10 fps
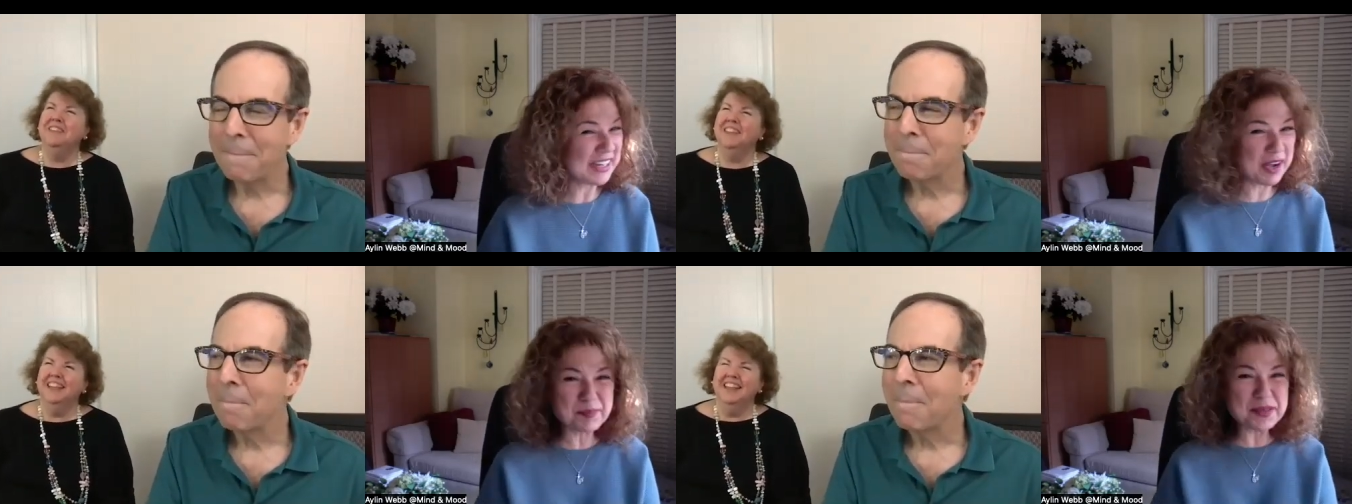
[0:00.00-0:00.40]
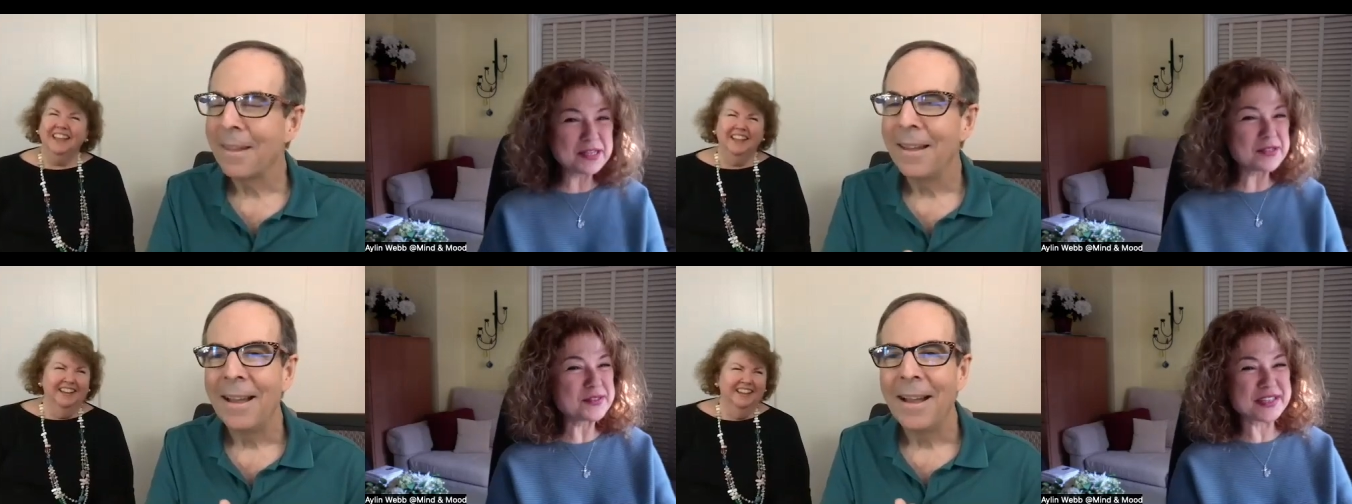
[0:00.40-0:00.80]
Speaker 1: can't be
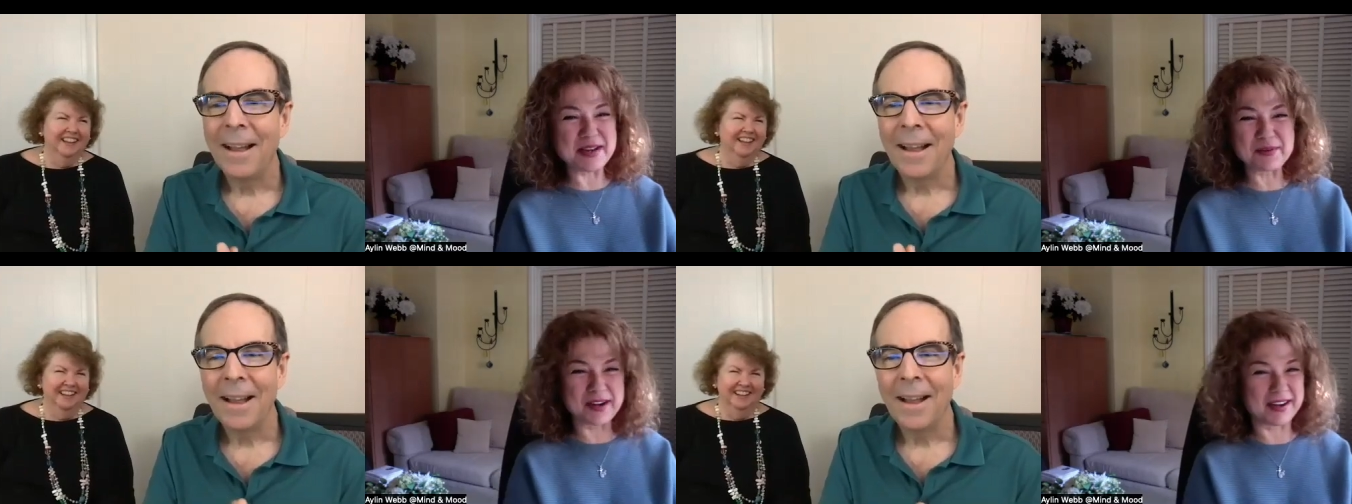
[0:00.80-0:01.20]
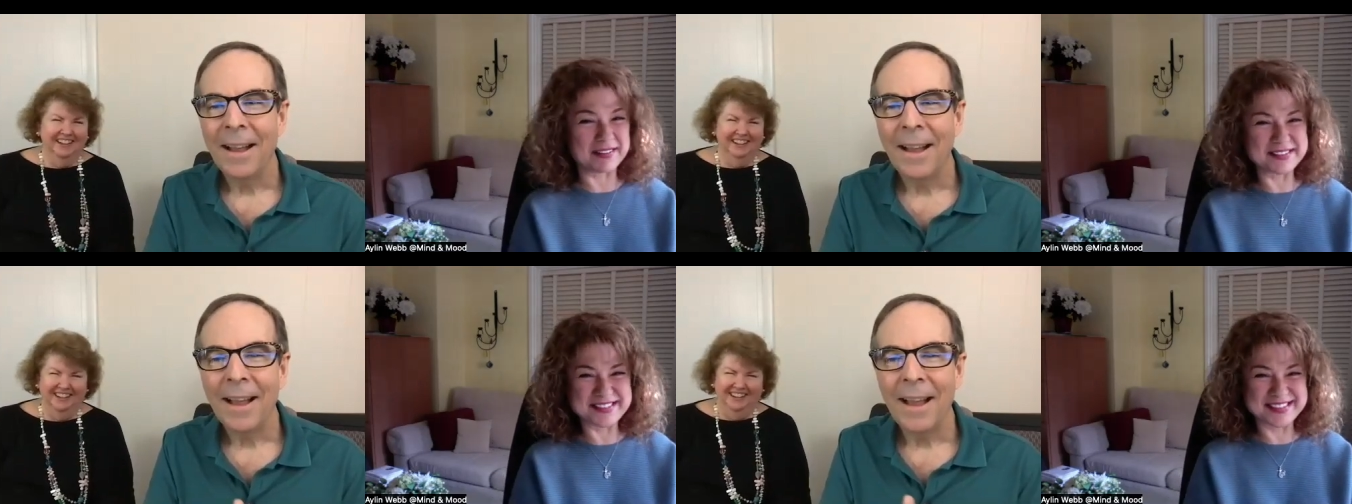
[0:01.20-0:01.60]
used anywhere
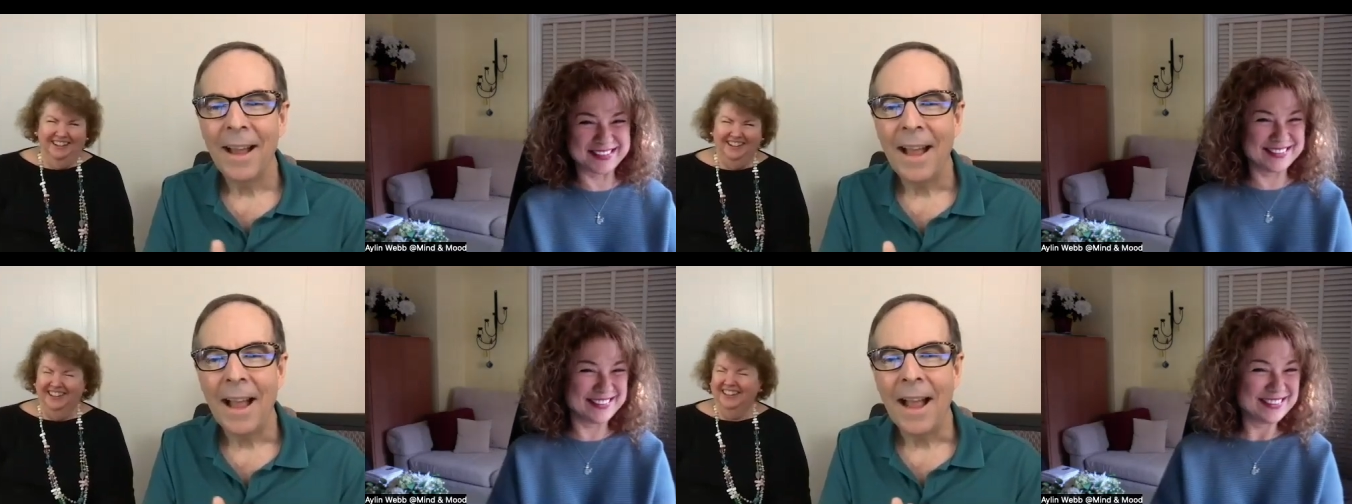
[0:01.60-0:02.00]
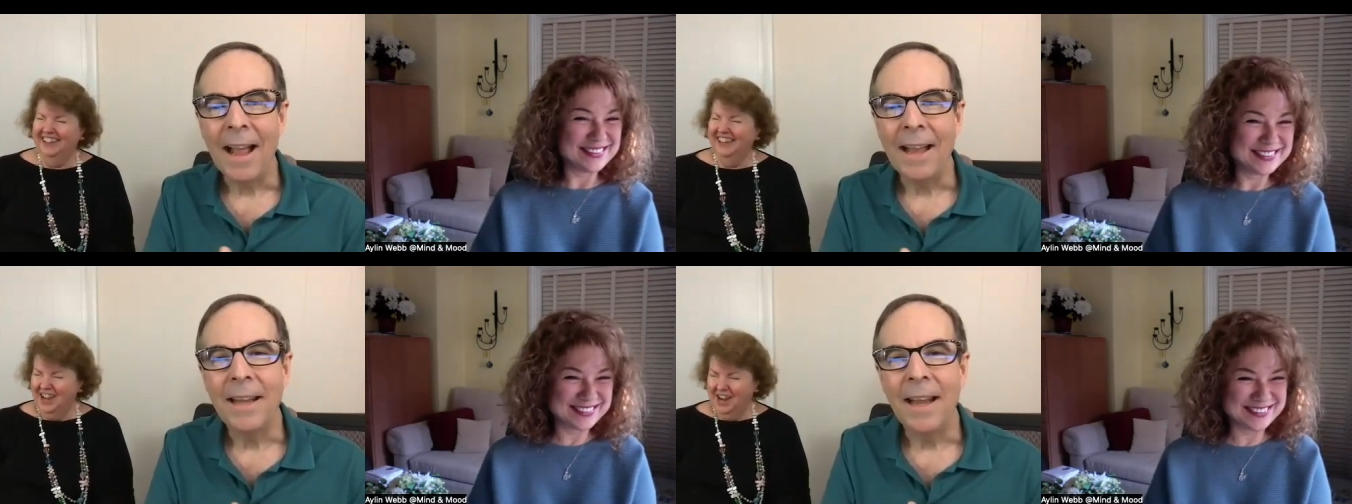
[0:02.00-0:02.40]
else
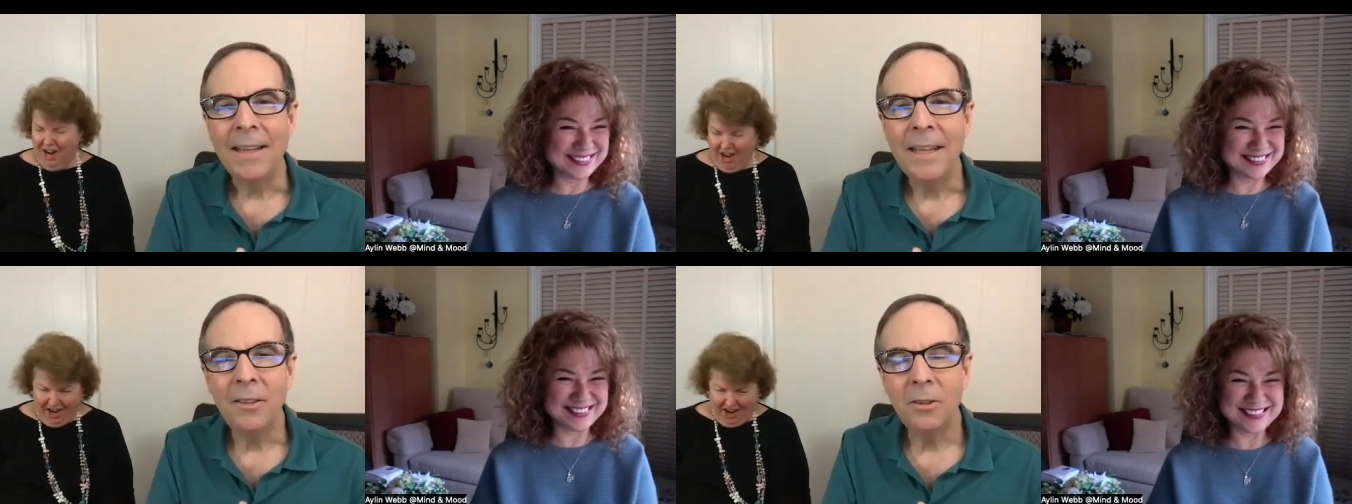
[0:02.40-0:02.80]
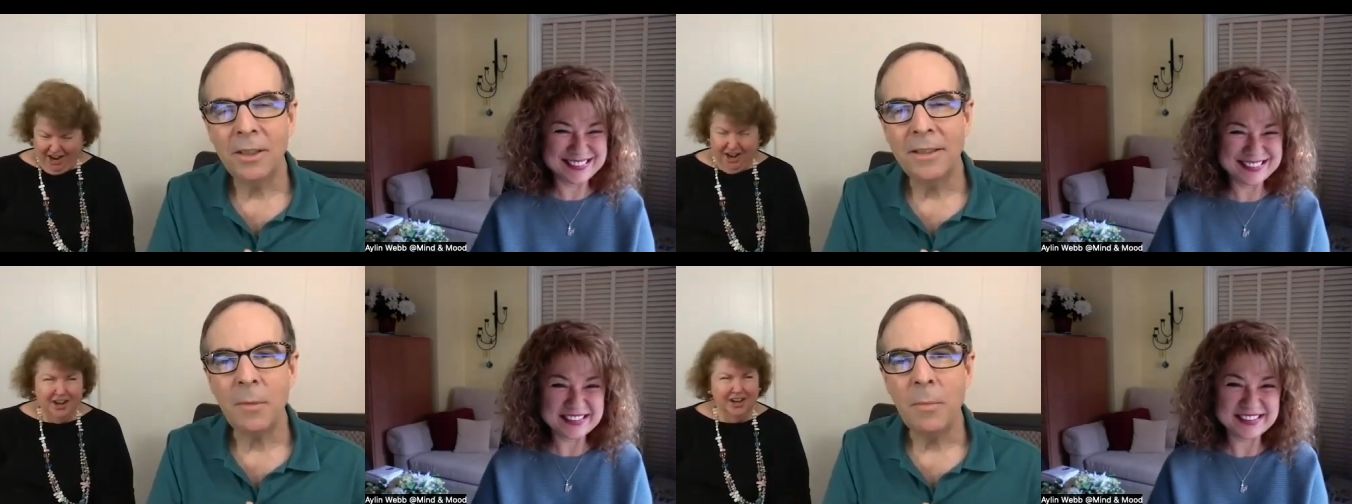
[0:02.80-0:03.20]
Speaker 2: and and he
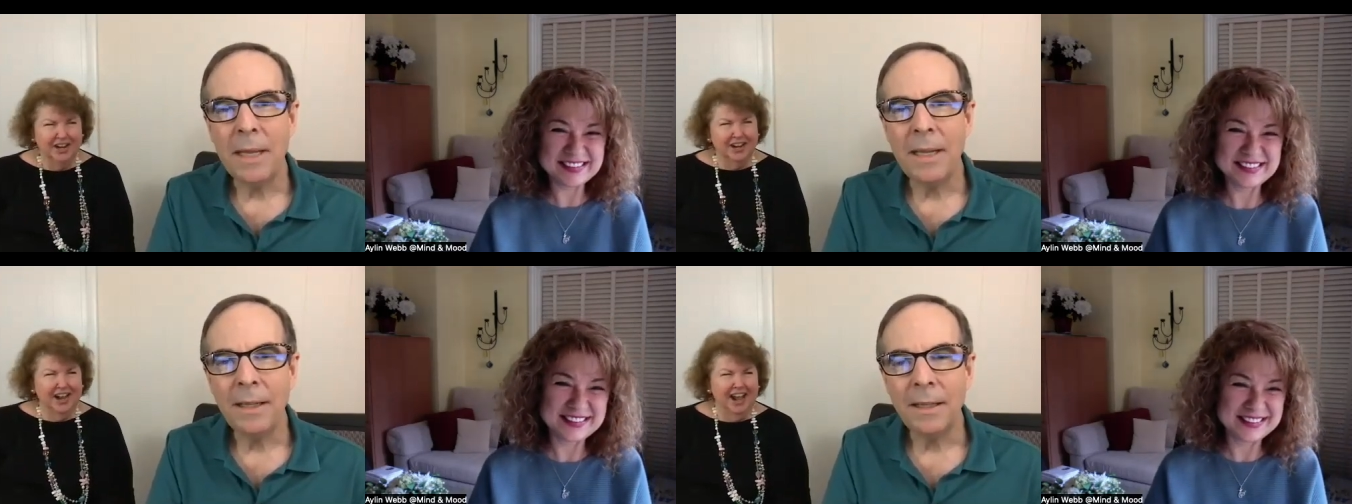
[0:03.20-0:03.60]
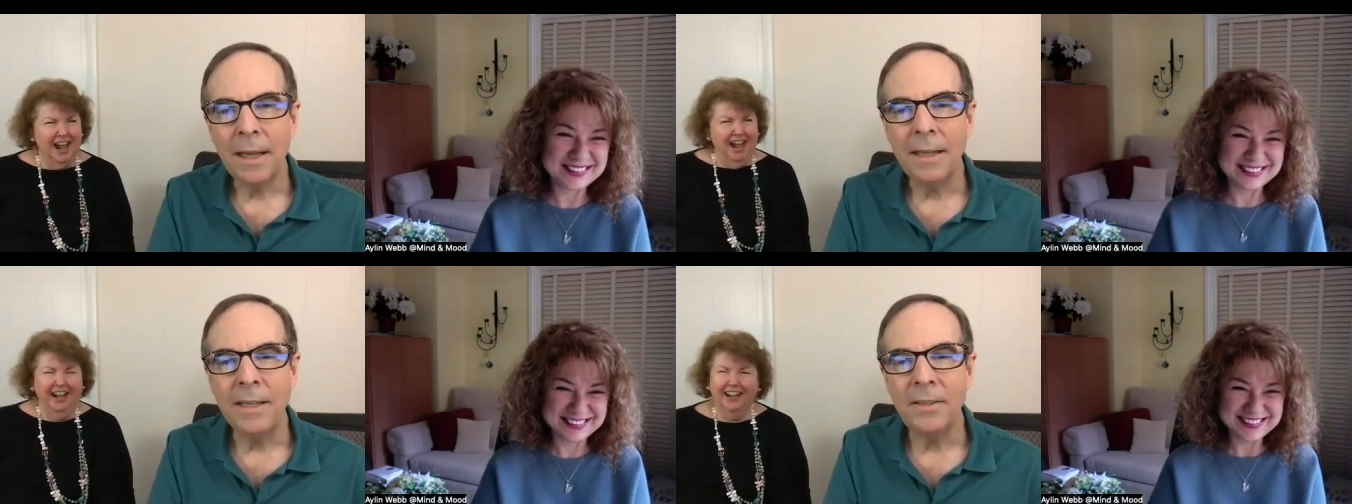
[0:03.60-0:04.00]
looked at me
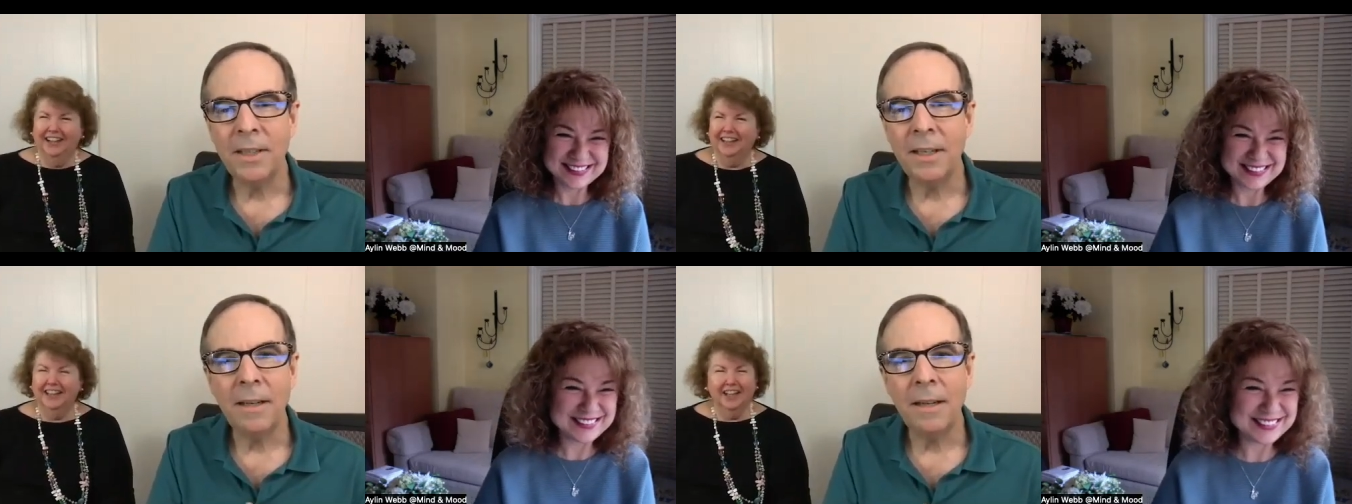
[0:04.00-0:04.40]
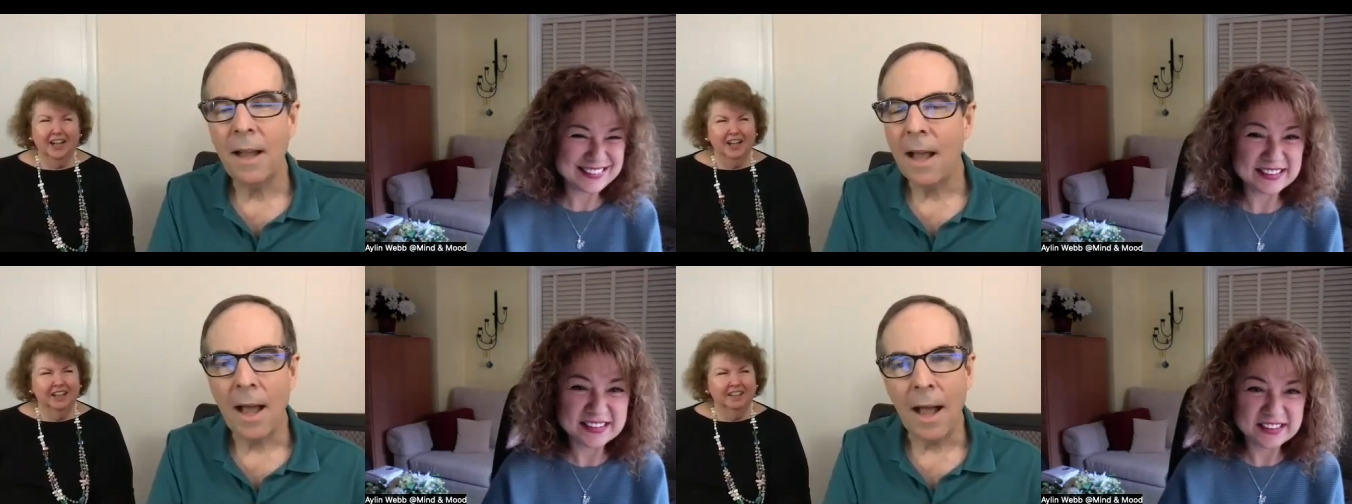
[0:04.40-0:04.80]
and he said,
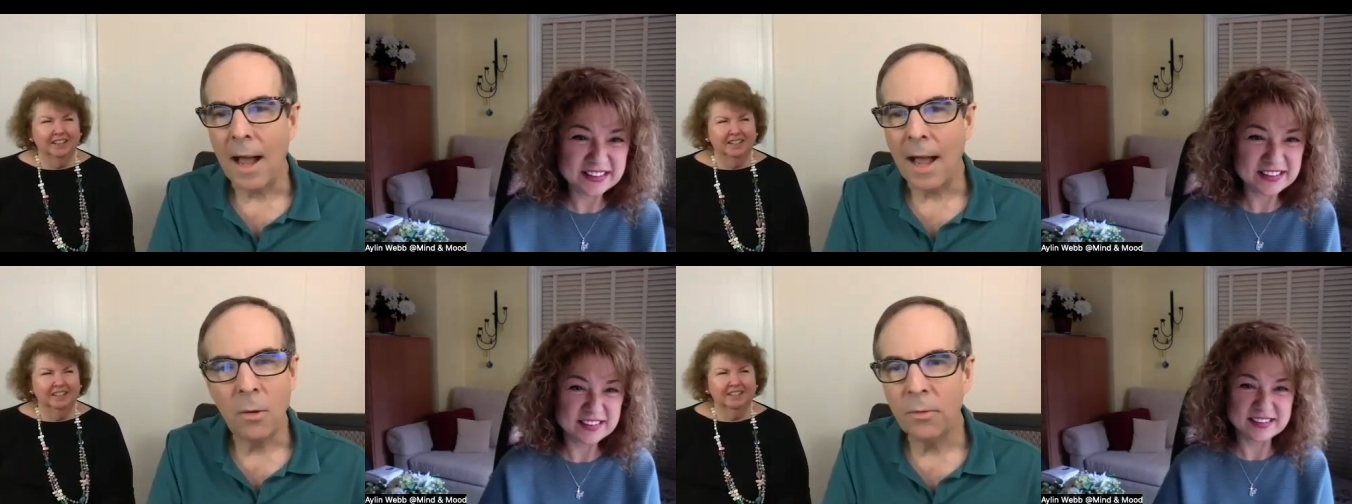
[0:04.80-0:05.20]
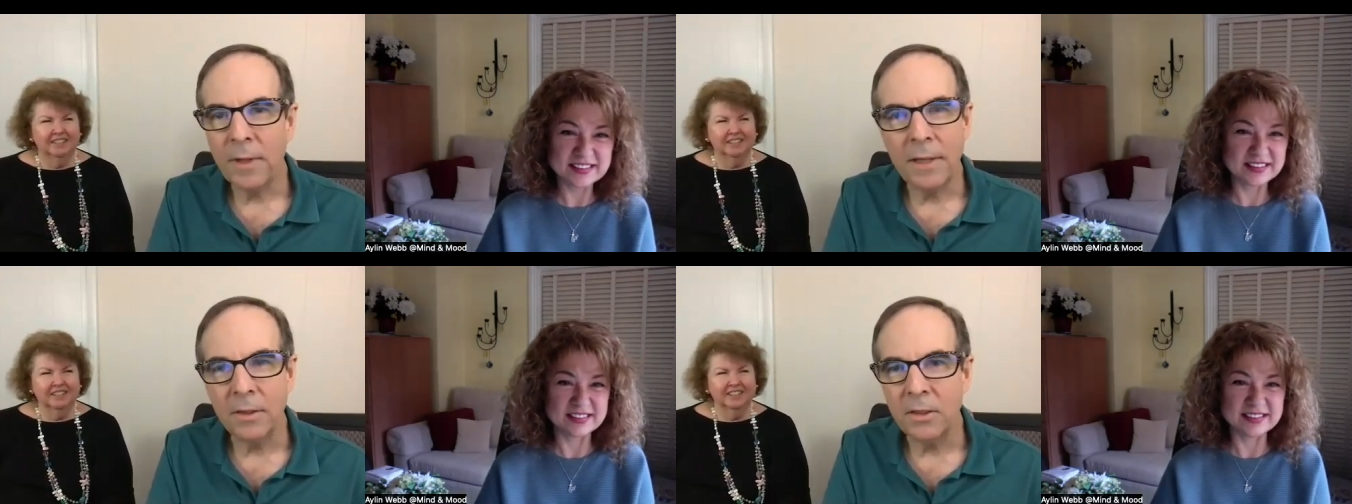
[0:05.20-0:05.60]
I don't think the